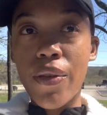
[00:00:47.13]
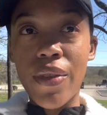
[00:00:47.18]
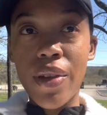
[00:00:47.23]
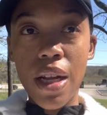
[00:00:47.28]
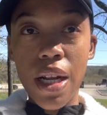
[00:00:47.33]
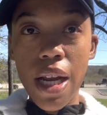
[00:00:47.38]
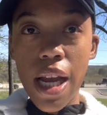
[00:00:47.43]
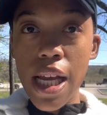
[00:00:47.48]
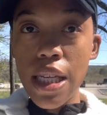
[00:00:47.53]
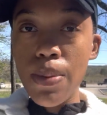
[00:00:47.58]
for the
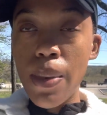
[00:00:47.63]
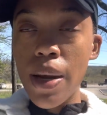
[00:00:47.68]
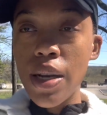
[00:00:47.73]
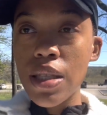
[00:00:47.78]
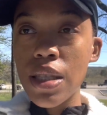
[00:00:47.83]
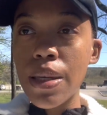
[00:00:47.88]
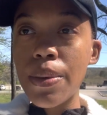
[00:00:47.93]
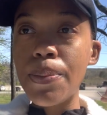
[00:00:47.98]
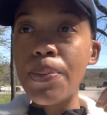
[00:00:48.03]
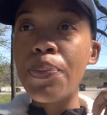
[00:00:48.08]
next
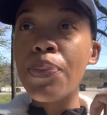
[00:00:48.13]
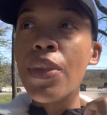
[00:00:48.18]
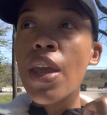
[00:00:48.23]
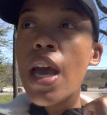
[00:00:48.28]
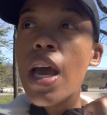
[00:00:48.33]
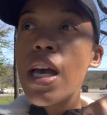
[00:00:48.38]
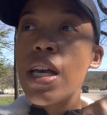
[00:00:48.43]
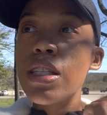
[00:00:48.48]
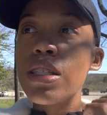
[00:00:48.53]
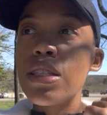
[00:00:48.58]
person.
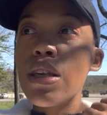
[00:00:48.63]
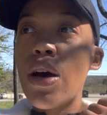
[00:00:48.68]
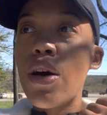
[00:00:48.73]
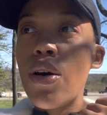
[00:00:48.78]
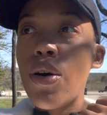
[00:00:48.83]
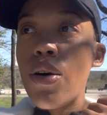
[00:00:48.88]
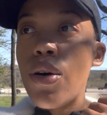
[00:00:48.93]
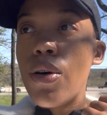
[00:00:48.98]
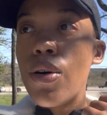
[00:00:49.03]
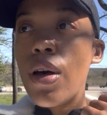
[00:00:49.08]

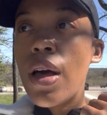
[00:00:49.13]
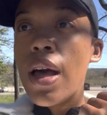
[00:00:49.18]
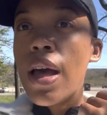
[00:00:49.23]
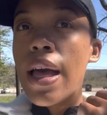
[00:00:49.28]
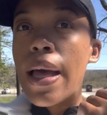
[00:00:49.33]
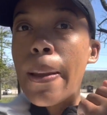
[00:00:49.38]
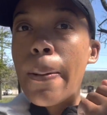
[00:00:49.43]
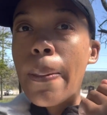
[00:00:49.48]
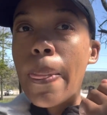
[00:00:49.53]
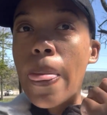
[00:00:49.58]
So
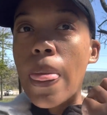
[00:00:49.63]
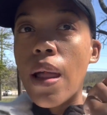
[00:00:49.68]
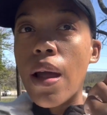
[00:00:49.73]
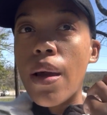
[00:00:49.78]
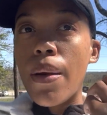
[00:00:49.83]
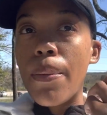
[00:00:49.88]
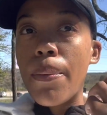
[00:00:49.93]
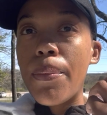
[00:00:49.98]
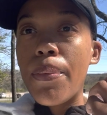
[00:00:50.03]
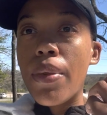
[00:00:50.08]

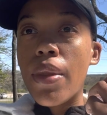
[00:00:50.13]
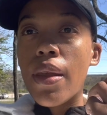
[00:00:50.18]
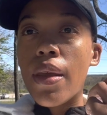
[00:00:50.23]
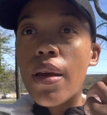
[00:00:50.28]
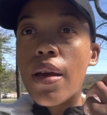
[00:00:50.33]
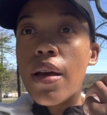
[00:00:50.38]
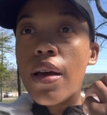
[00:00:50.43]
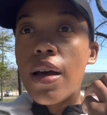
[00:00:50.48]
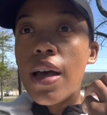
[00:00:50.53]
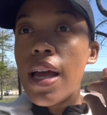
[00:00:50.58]

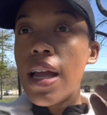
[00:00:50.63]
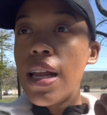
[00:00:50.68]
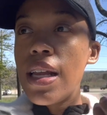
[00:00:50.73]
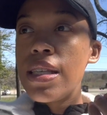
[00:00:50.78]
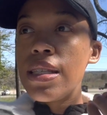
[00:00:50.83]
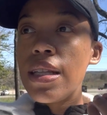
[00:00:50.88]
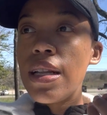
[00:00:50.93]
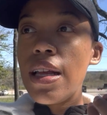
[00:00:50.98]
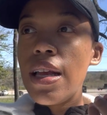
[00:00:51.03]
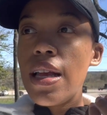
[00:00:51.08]

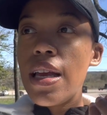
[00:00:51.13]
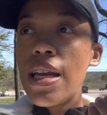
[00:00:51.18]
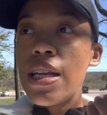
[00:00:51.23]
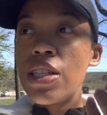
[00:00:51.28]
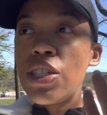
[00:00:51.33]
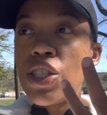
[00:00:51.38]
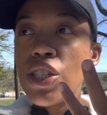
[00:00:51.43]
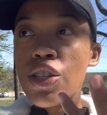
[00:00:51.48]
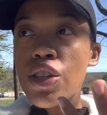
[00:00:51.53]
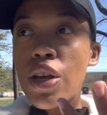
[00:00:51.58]
honestly,
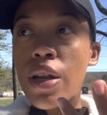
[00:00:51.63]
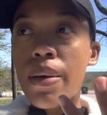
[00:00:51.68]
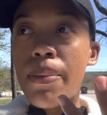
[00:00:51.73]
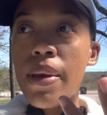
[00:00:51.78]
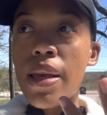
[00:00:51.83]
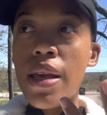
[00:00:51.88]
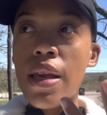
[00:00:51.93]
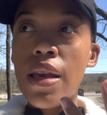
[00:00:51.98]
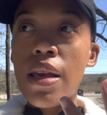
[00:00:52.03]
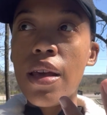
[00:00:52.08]
it's just gonna
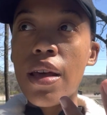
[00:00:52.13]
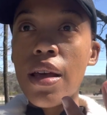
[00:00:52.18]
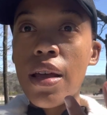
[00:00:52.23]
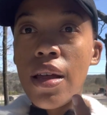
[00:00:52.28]
be